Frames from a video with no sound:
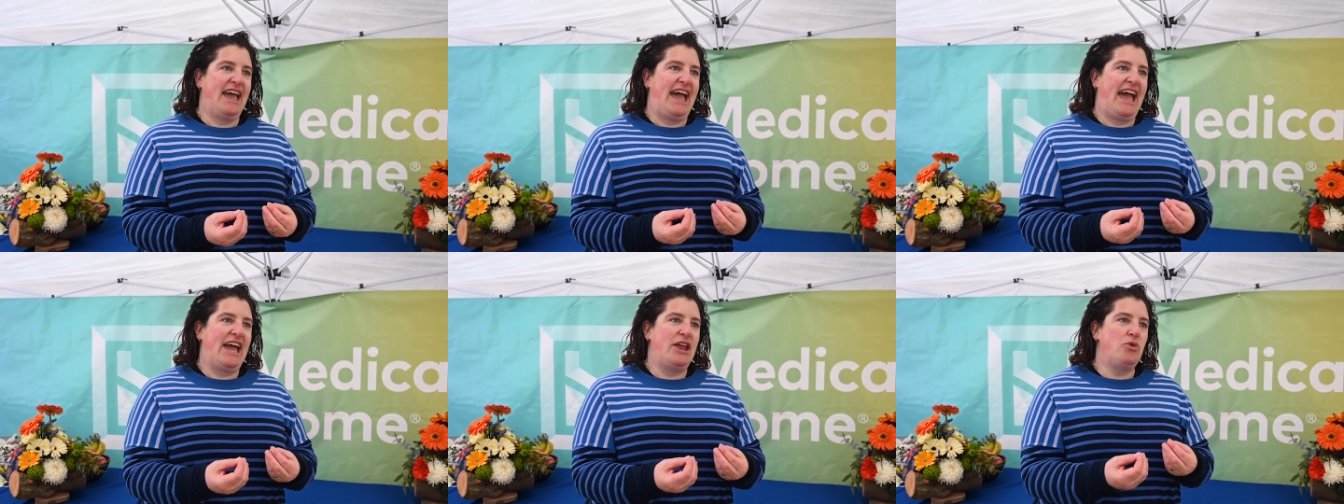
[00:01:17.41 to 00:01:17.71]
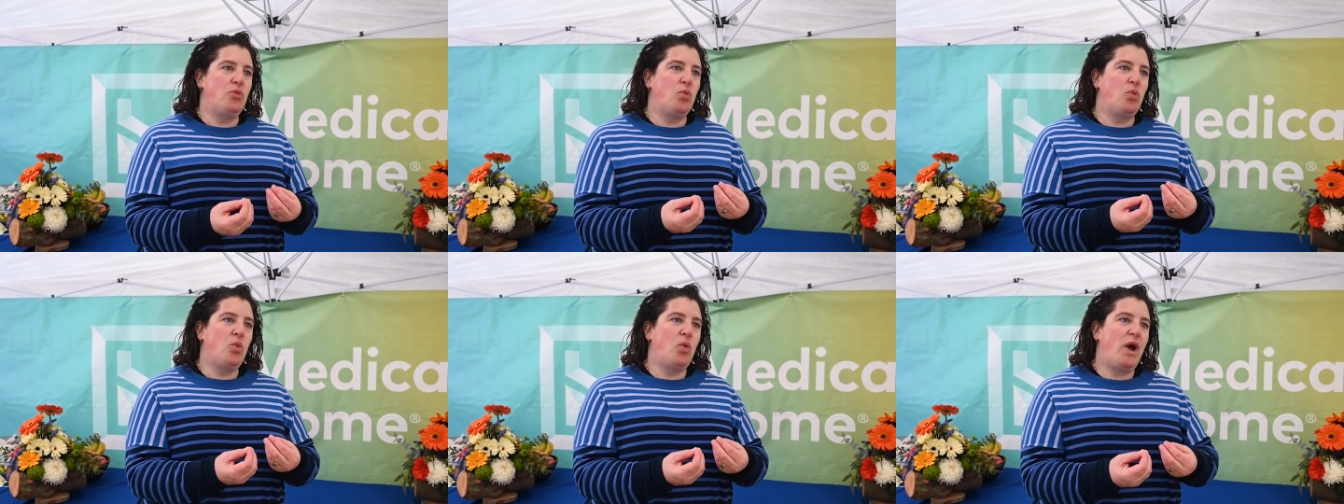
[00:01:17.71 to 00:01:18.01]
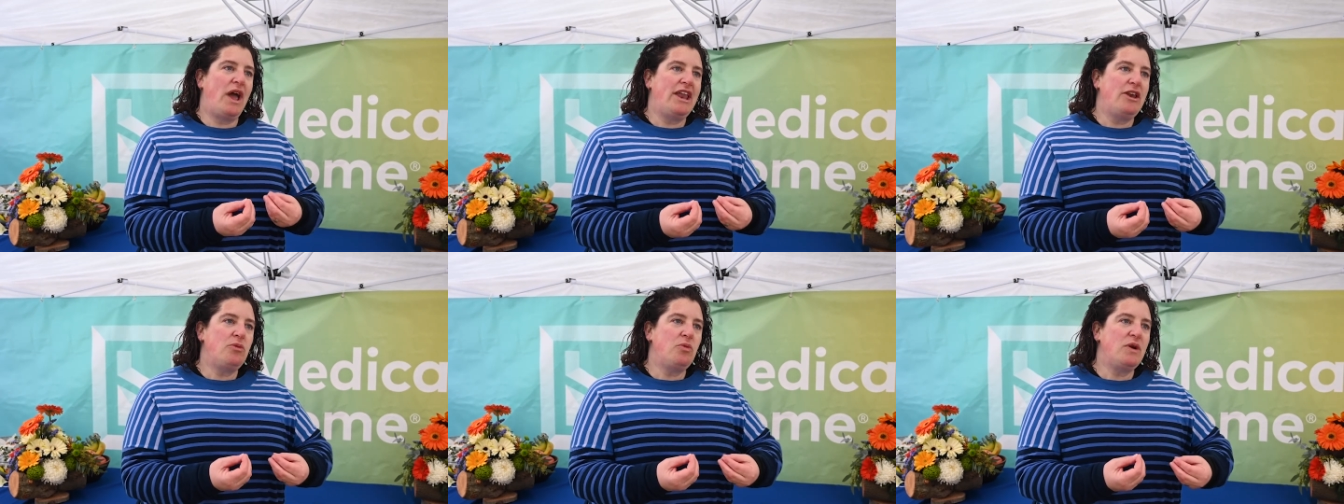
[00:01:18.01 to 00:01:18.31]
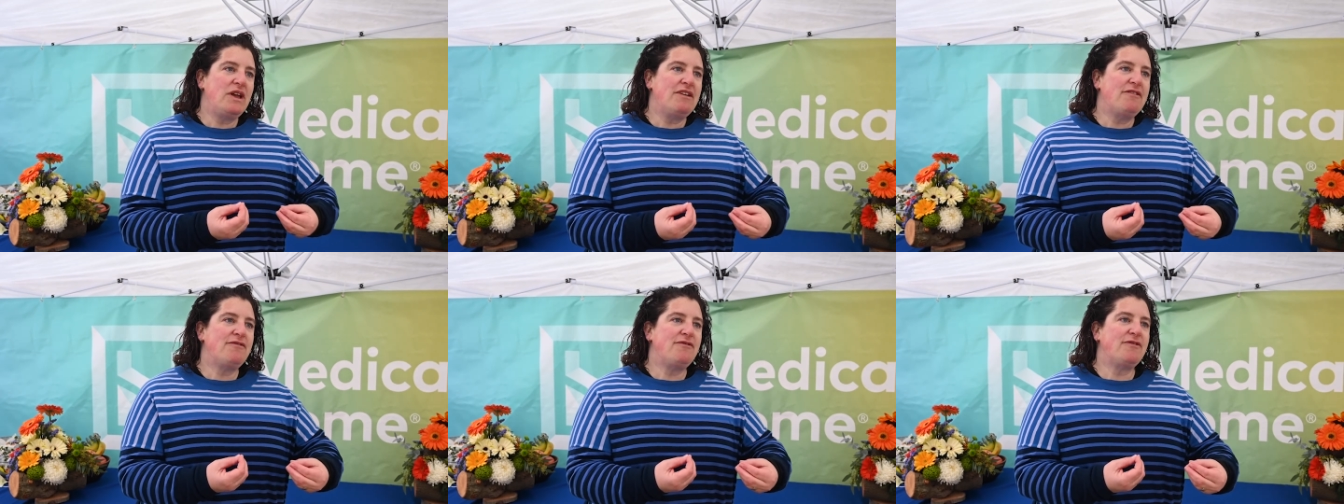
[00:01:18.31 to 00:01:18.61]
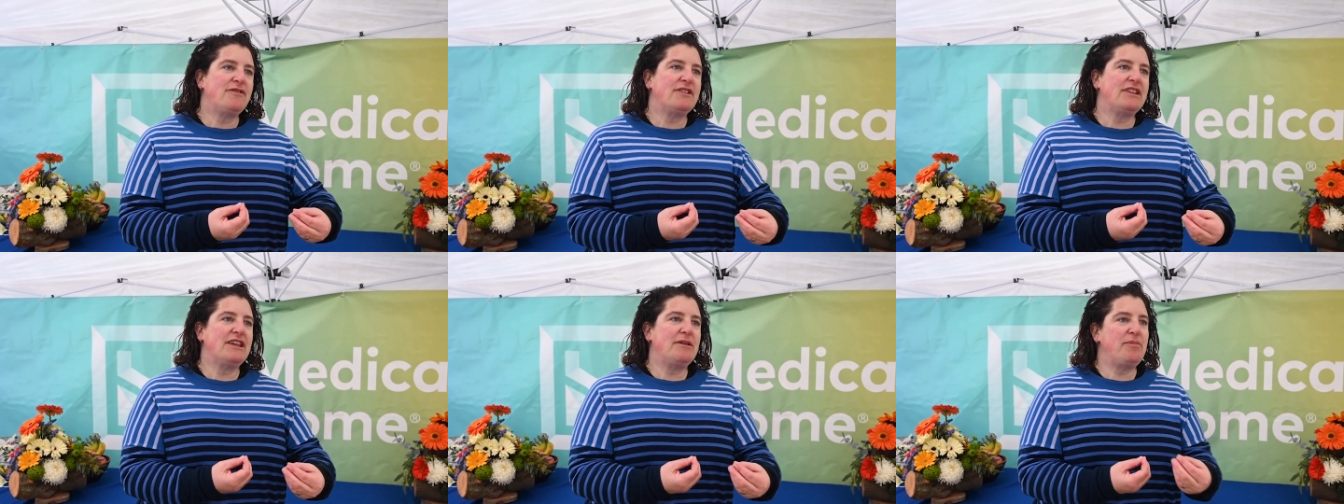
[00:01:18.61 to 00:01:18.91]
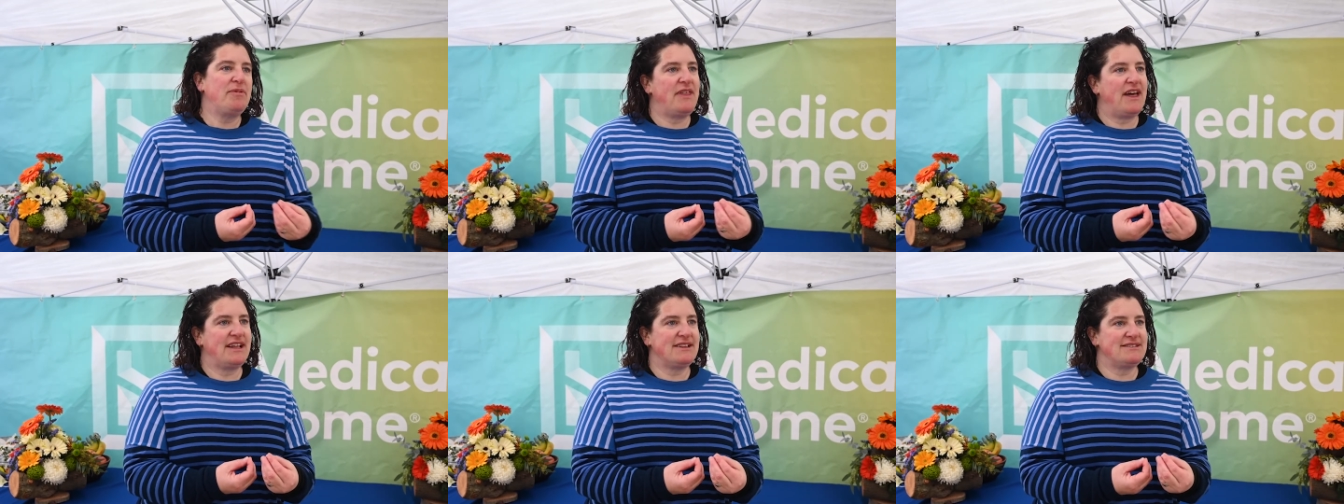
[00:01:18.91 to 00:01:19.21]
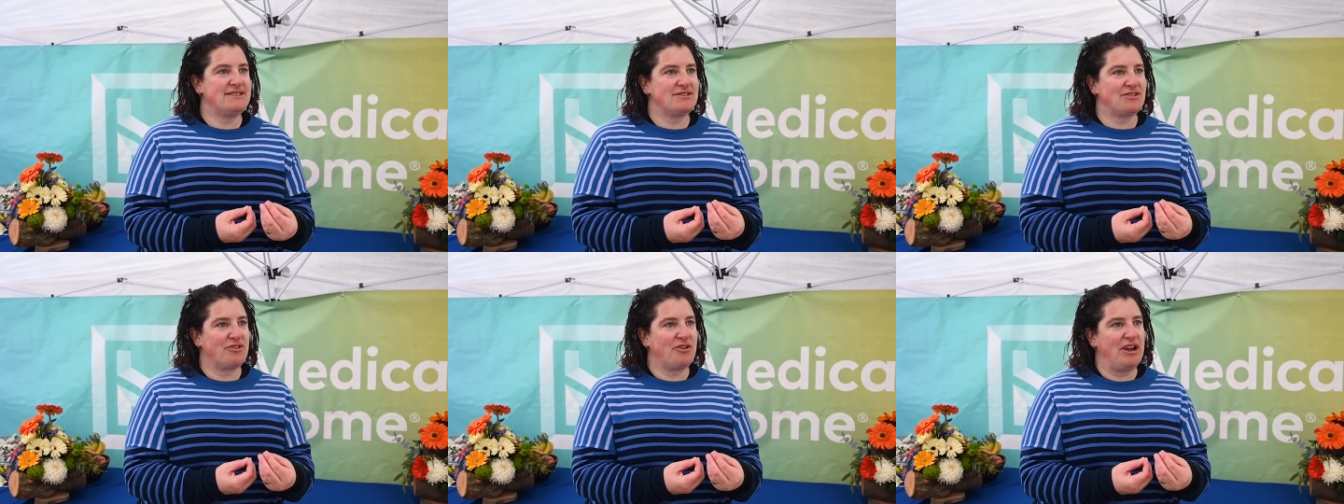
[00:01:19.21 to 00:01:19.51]
And when we flip that
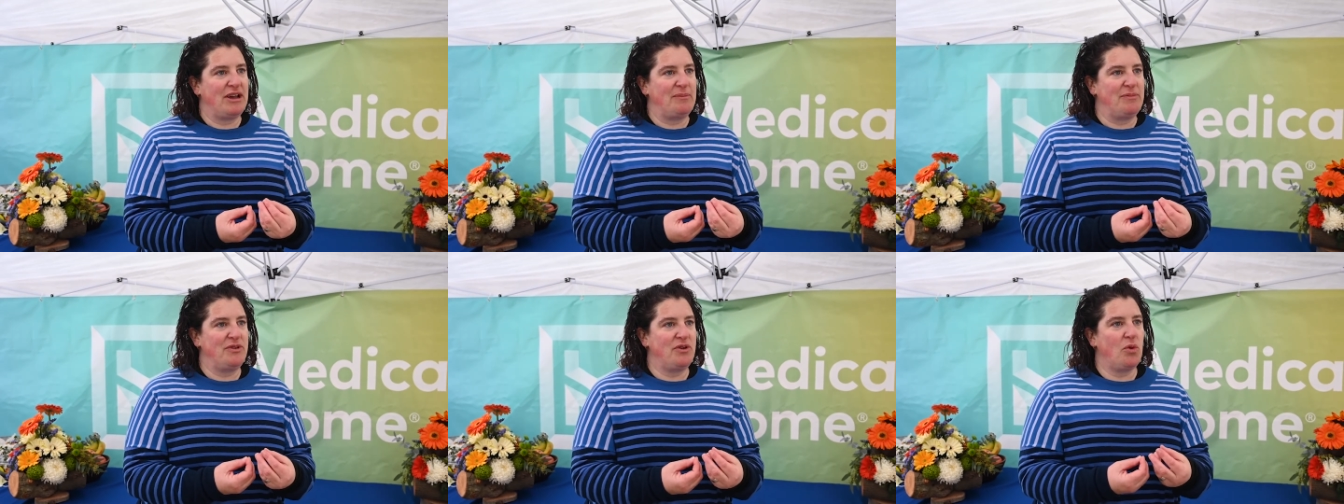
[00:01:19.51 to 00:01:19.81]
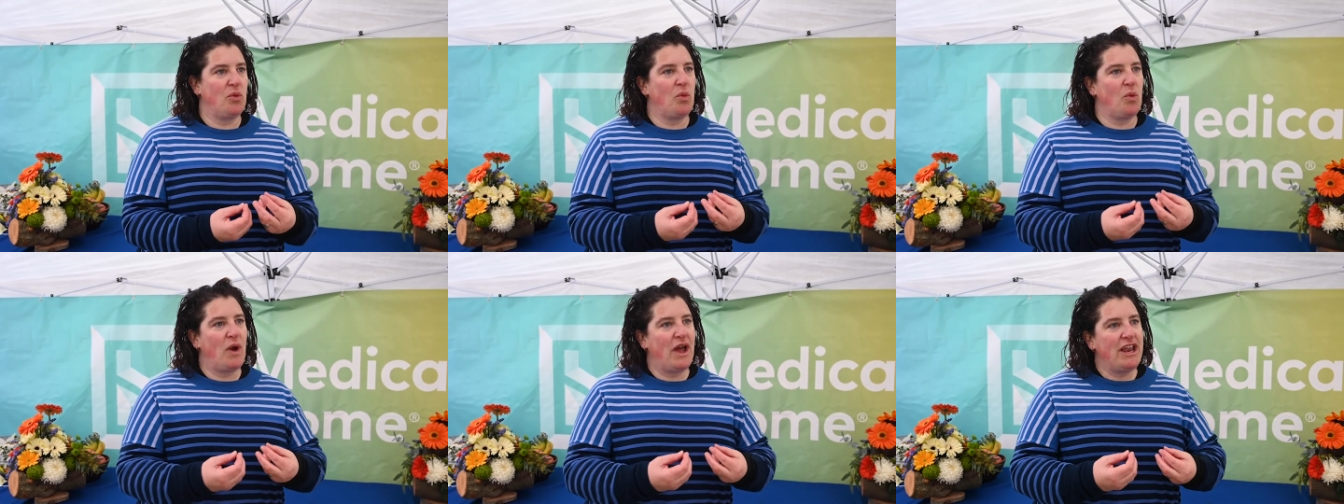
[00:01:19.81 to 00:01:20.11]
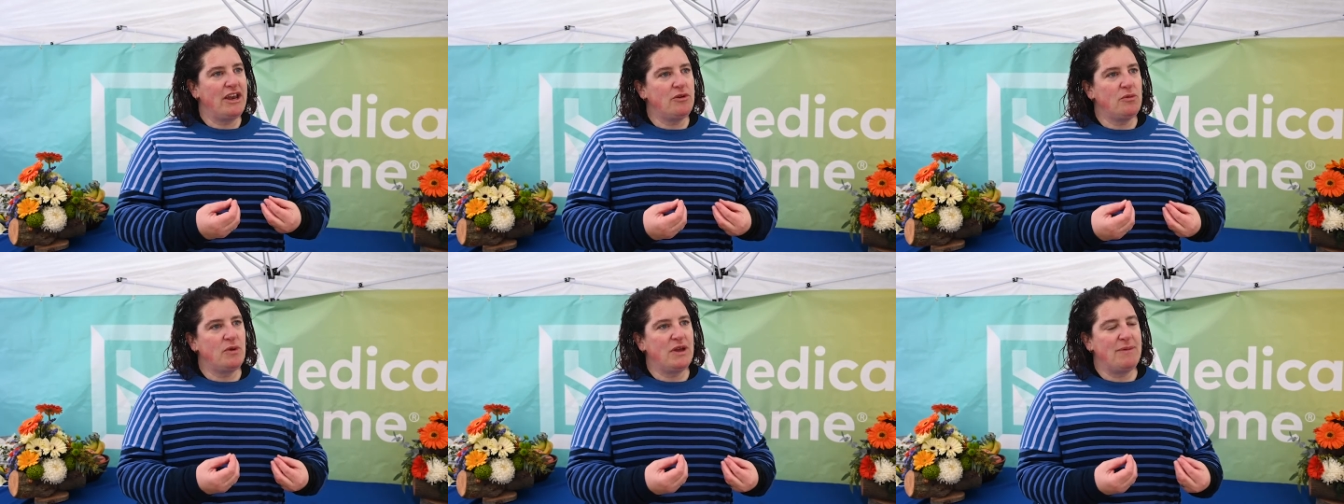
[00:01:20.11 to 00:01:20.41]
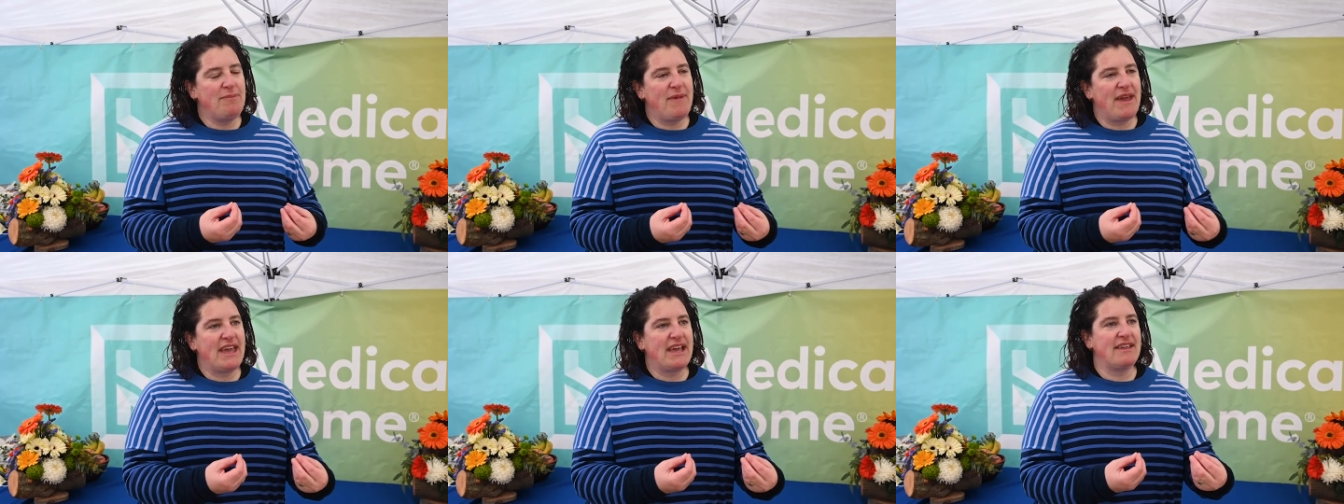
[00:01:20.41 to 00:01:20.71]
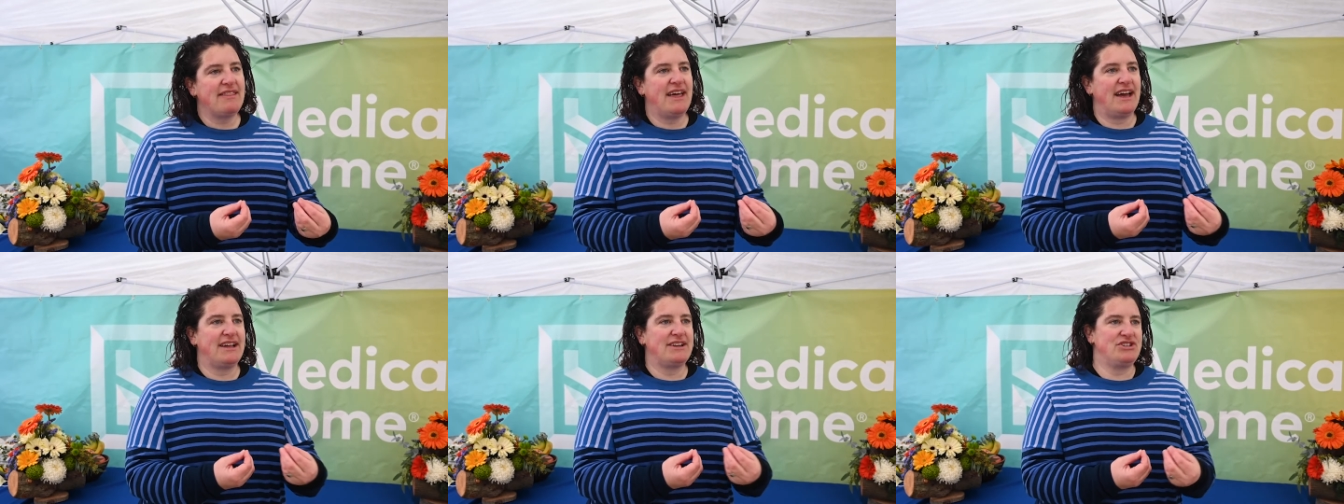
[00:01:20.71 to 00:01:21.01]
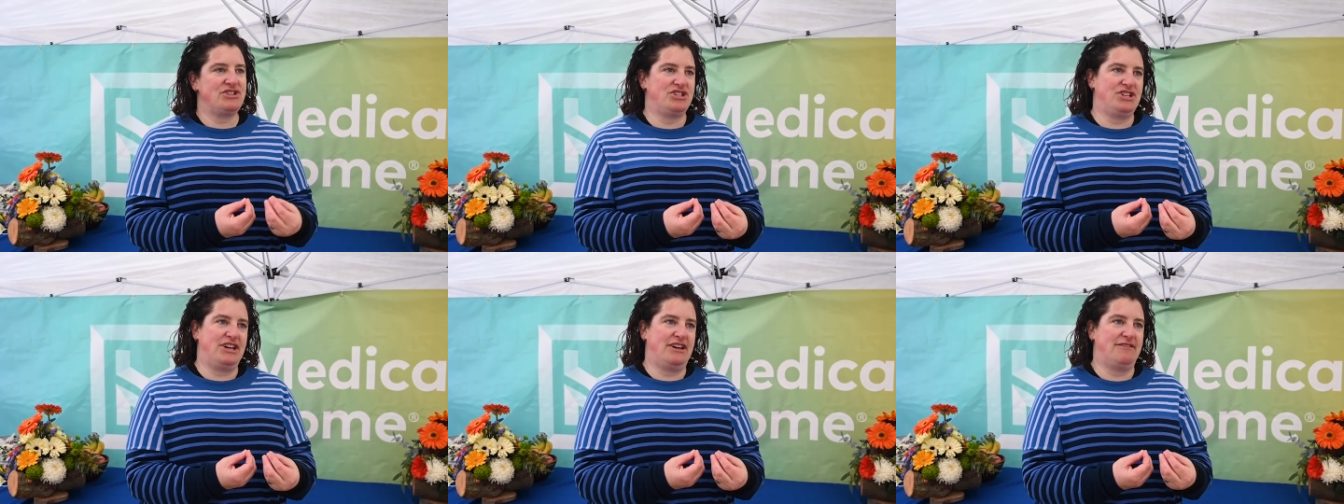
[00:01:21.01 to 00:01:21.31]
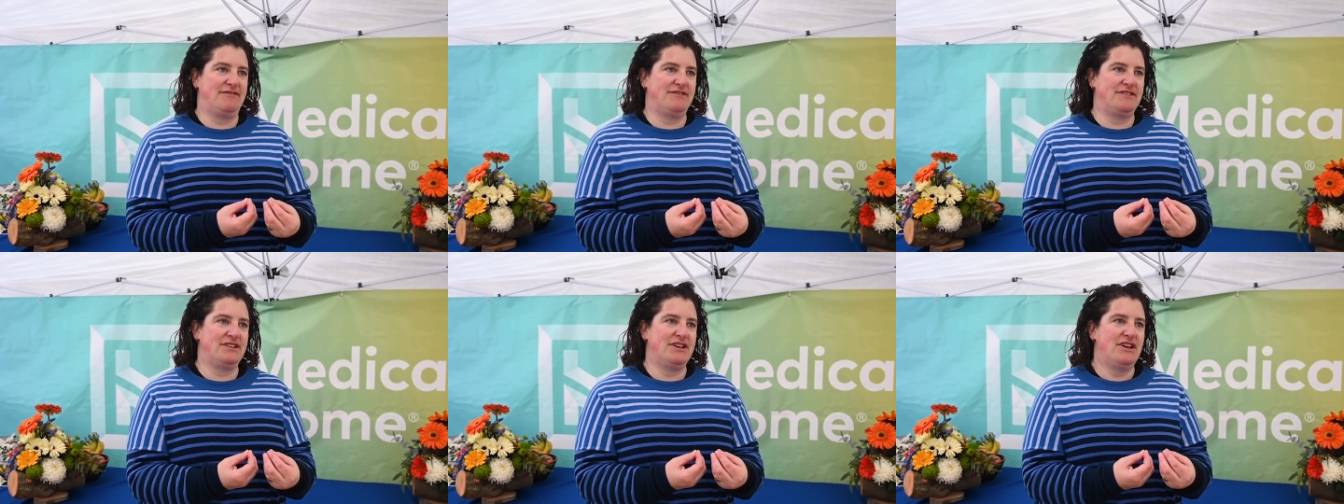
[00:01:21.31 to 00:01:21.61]
script, when we make that
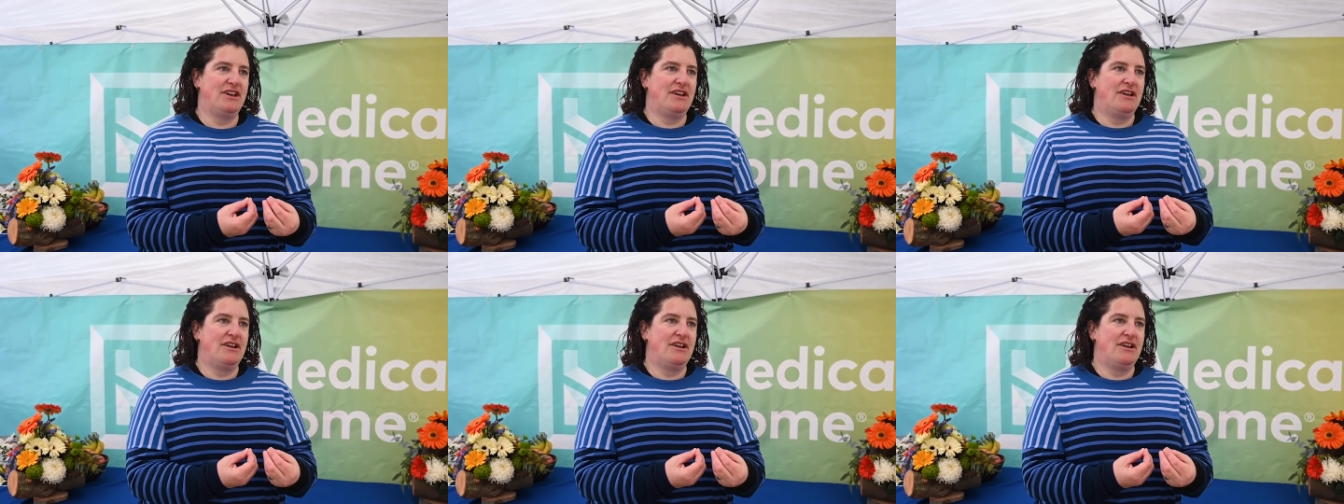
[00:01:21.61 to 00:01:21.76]
shift,